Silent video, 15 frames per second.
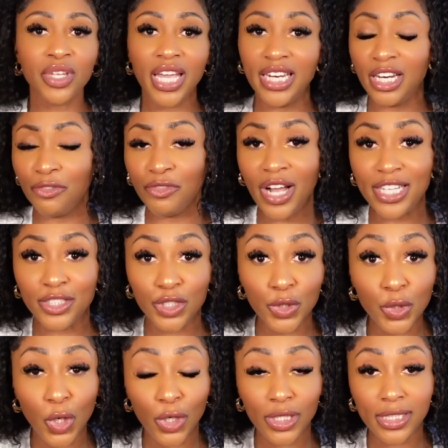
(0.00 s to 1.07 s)
And if I
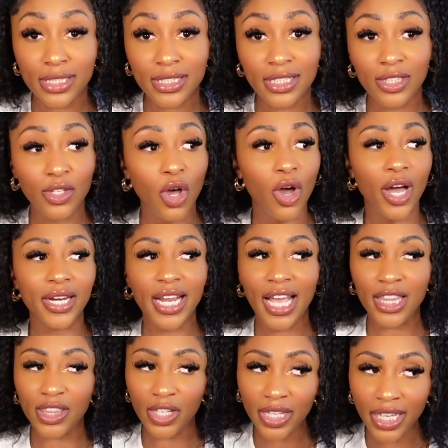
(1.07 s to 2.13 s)
do go to the salon,
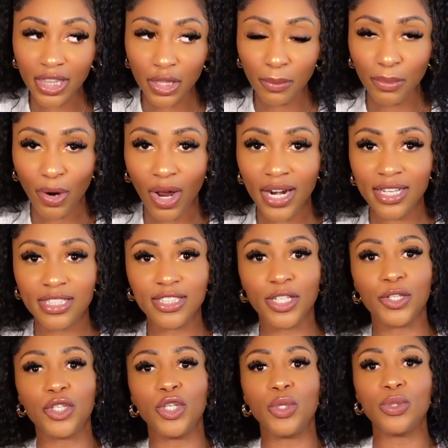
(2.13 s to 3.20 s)
I look at the products
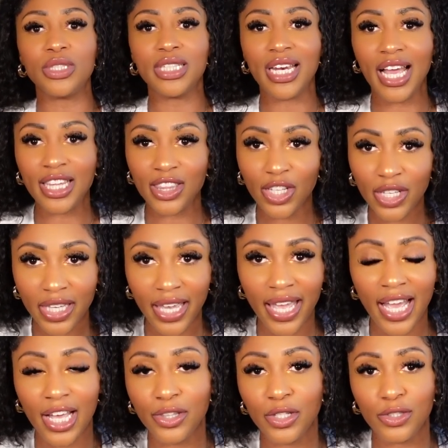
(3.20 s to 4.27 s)
they're using, I look at
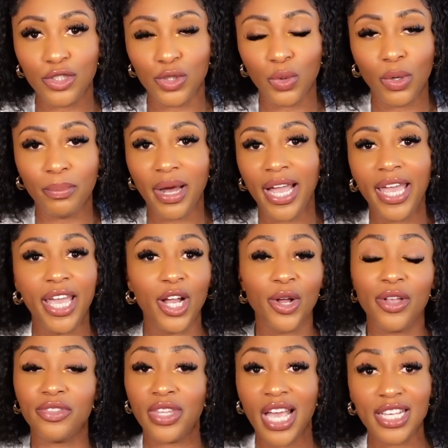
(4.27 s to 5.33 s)
how they're doing my hair,
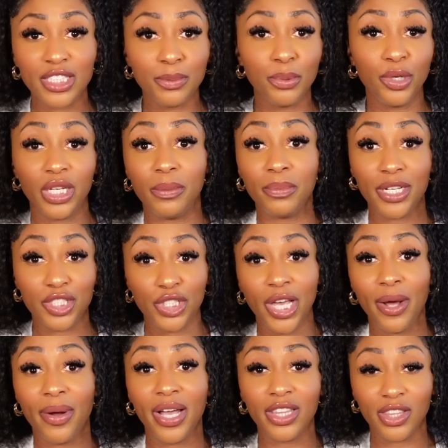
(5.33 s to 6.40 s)
and that's pretty much
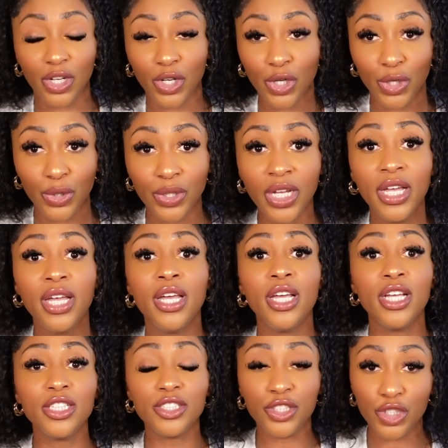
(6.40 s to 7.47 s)
how I learn
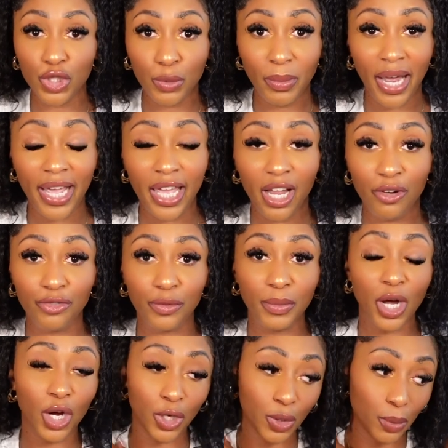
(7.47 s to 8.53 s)
to do my hair from
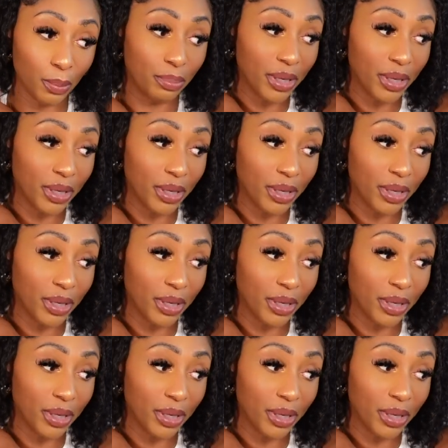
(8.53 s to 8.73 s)
home.